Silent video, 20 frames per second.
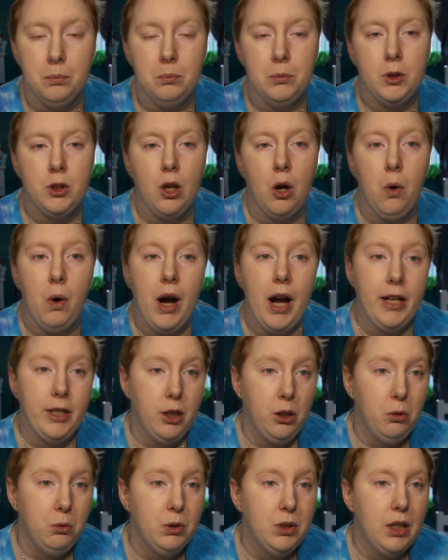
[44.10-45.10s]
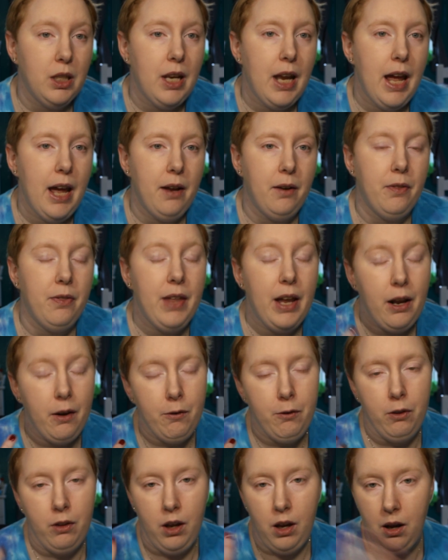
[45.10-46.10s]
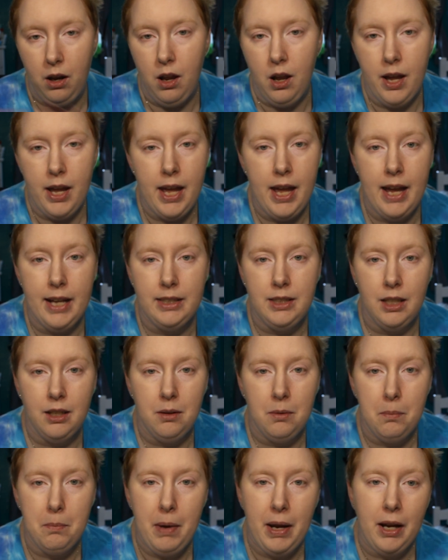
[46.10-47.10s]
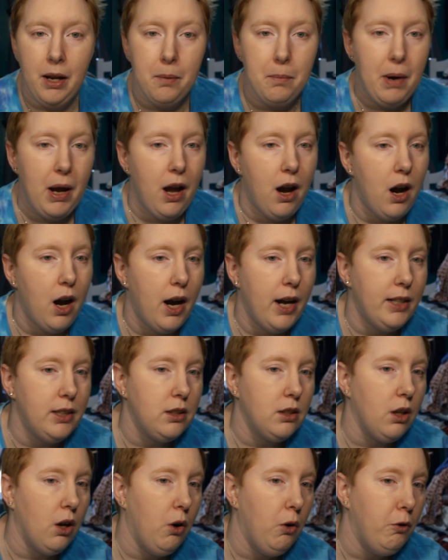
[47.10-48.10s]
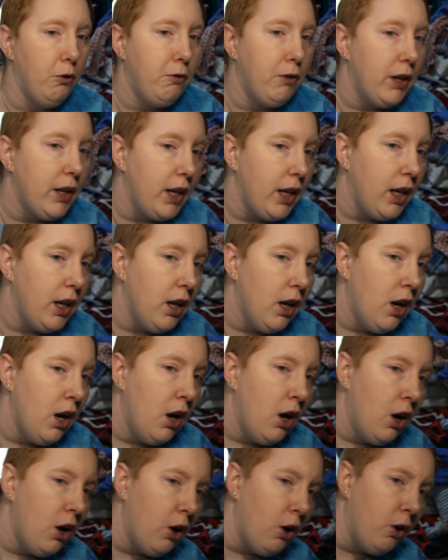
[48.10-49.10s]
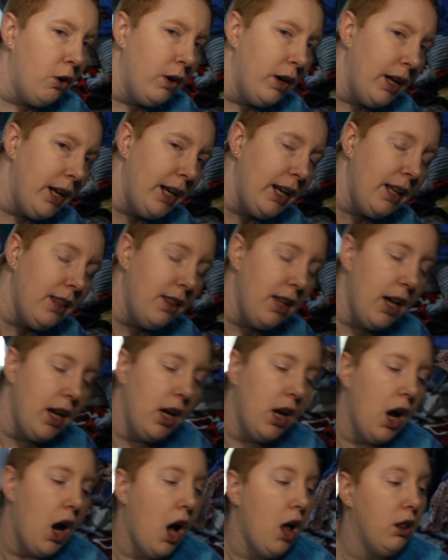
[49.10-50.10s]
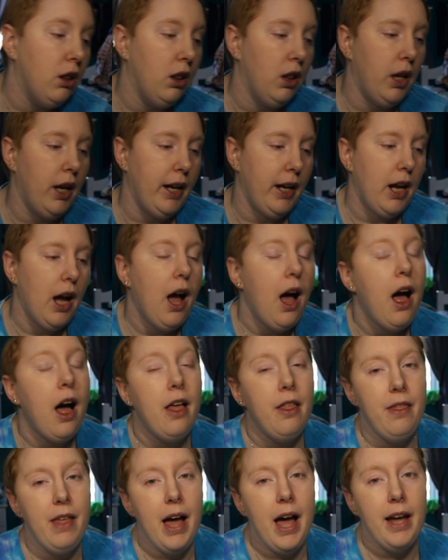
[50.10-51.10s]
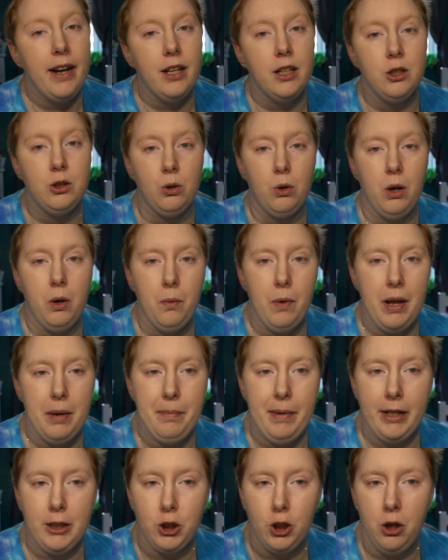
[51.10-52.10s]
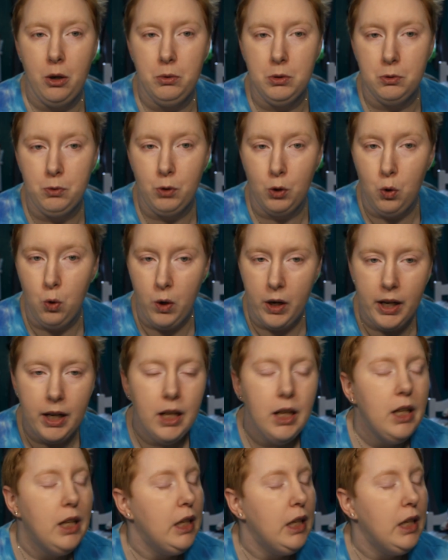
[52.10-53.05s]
So I used it, and thankfully it didn't make my eyes go funny or anything like that. Sorry, I want to make sure I was recording.